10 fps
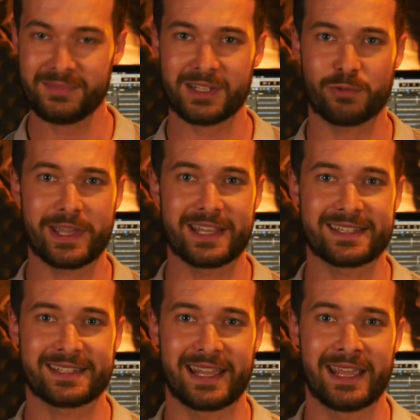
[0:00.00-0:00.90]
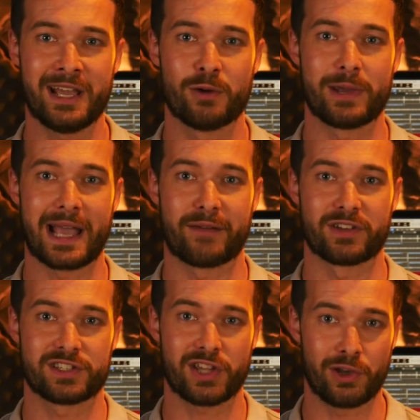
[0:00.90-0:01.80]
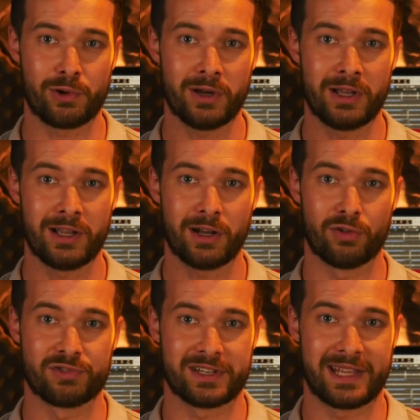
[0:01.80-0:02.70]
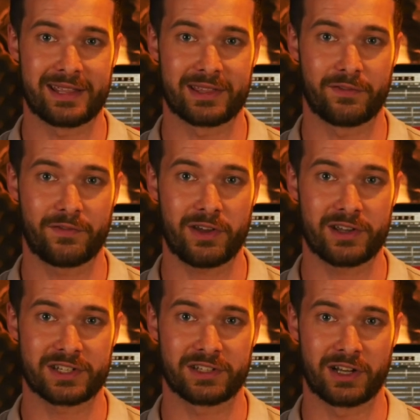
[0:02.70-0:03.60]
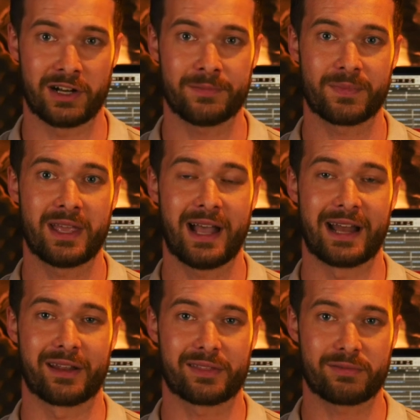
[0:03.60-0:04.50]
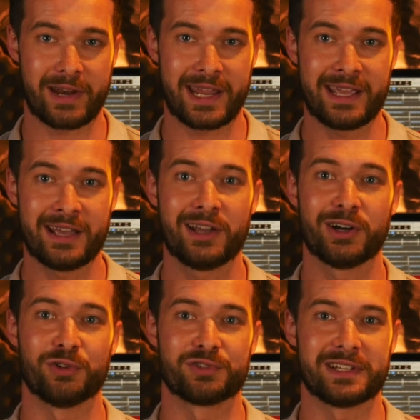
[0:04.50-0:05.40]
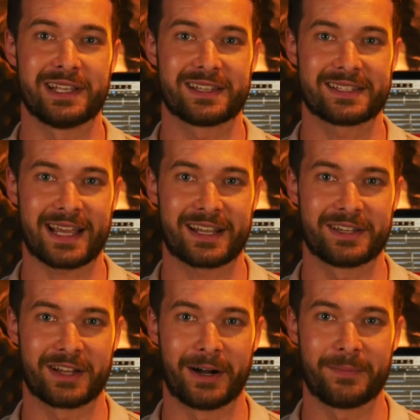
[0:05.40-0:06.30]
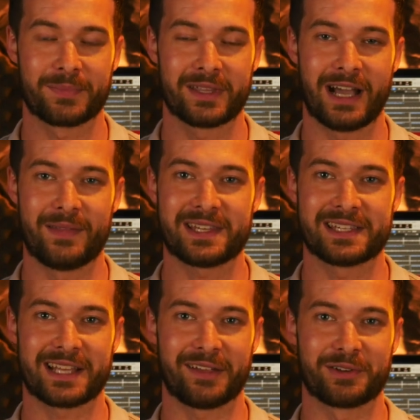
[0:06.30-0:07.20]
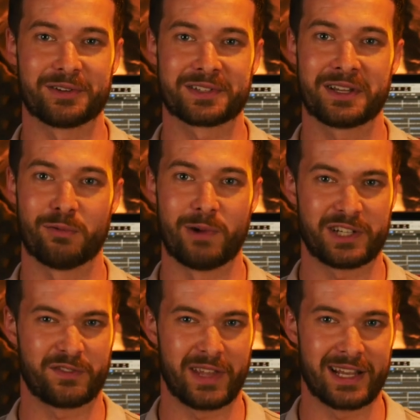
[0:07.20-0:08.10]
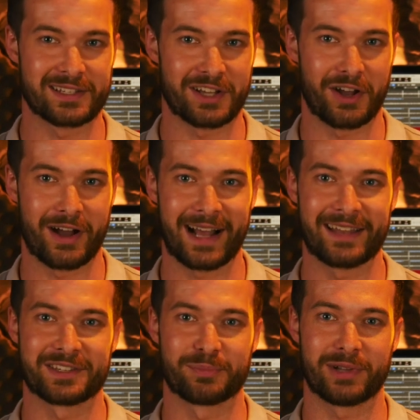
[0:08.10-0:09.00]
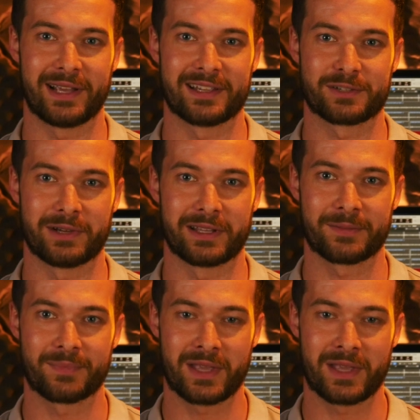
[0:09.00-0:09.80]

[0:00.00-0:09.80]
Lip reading: We can see we have a 2 underneath the first dot and a 3 underneath the second dot. And this is telling us which fingers on our hand to play this with.